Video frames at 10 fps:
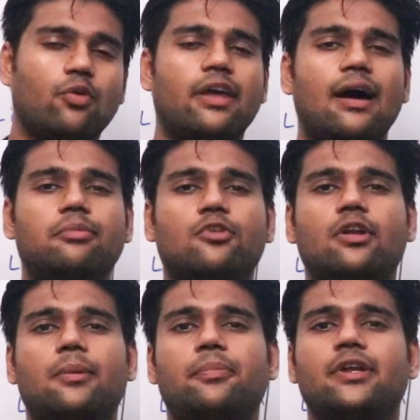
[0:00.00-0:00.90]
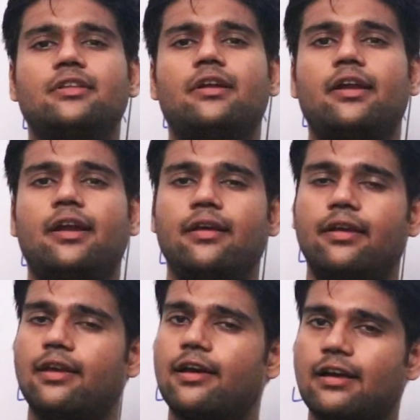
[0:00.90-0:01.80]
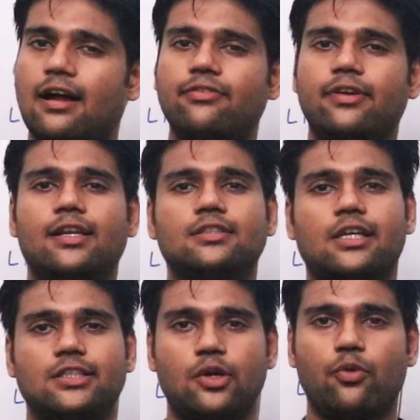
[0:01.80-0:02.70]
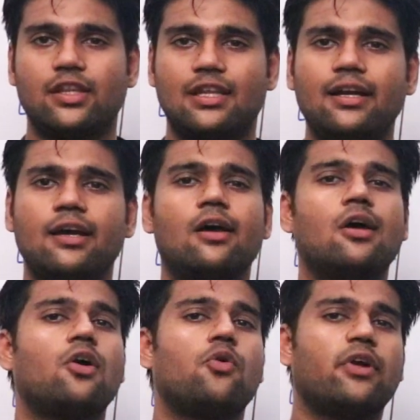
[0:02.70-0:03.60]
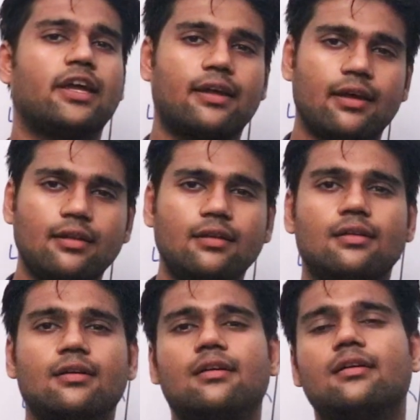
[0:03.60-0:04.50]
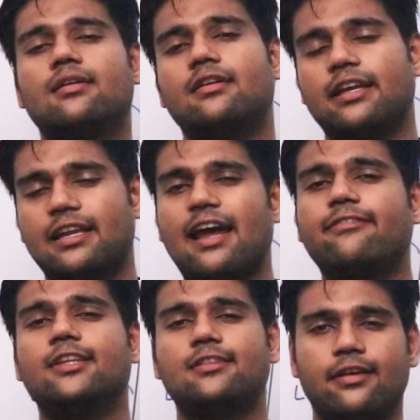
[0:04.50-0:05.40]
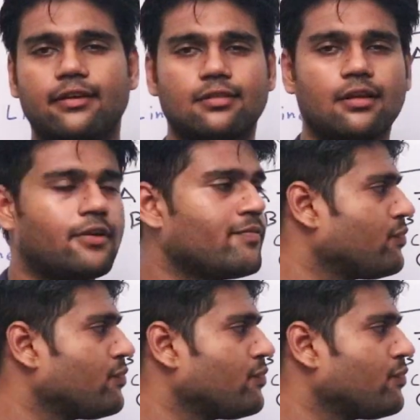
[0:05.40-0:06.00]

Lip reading: we have to represent it in a graph in a such a way that we can derive the things.